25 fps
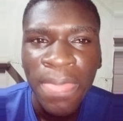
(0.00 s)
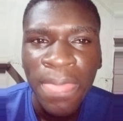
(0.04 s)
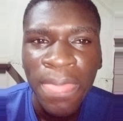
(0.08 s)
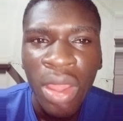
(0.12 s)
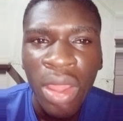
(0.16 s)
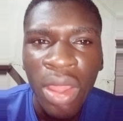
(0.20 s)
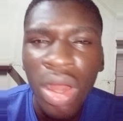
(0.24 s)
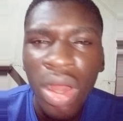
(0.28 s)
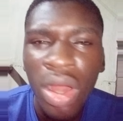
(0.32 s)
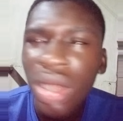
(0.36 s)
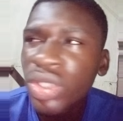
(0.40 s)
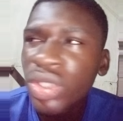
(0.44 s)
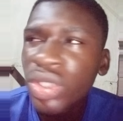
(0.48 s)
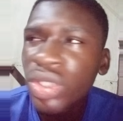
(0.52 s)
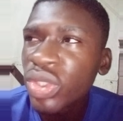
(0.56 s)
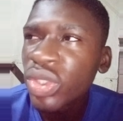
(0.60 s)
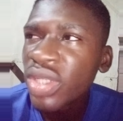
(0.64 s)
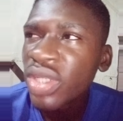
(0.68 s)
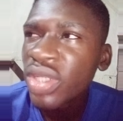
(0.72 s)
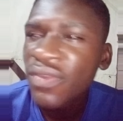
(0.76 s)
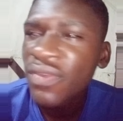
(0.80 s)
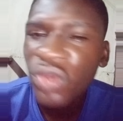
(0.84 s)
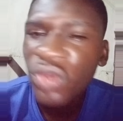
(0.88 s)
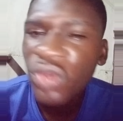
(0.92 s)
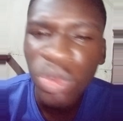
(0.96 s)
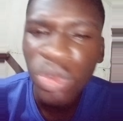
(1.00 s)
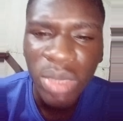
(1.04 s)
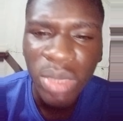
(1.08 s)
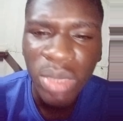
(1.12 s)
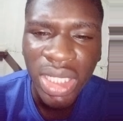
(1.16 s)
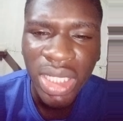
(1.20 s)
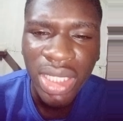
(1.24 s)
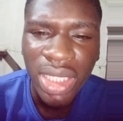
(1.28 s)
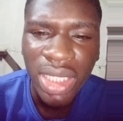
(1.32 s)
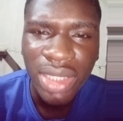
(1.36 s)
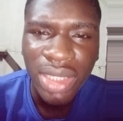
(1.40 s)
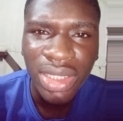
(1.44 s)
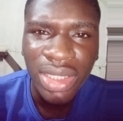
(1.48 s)
All right. So in a few
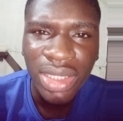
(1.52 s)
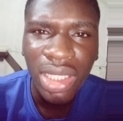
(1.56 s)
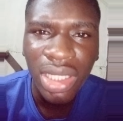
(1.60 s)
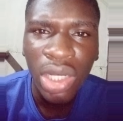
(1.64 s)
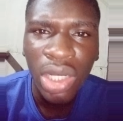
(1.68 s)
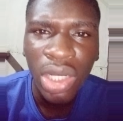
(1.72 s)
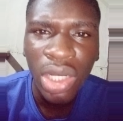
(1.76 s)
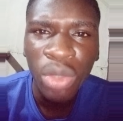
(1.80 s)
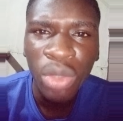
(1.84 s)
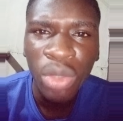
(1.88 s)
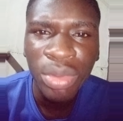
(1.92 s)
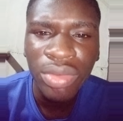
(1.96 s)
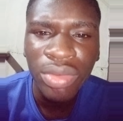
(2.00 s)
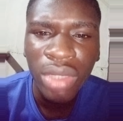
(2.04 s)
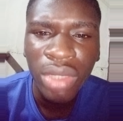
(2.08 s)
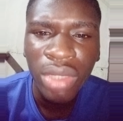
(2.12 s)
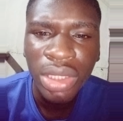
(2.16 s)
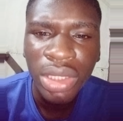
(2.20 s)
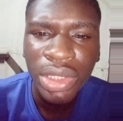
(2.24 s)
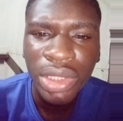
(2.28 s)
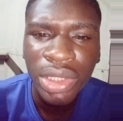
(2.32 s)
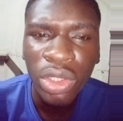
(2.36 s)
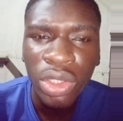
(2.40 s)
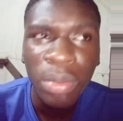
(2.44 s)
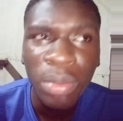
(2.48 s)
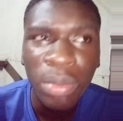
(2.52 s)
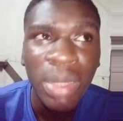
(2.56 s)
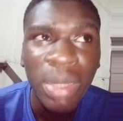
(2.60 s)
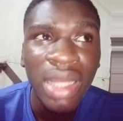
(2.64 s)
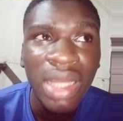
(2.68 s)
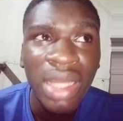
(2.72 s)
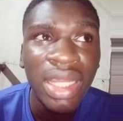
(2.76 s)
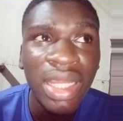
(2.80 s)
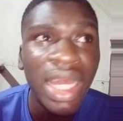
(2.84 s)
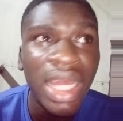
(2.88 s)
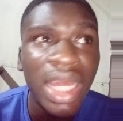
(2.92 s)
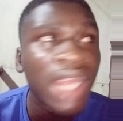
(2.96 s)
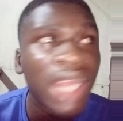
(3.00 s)
minutes, I'll be rounding up my
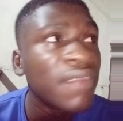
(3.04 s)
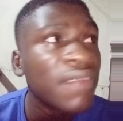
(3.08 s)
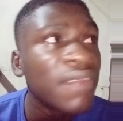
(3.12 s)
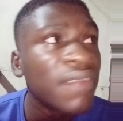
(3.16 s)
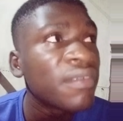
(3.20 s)
live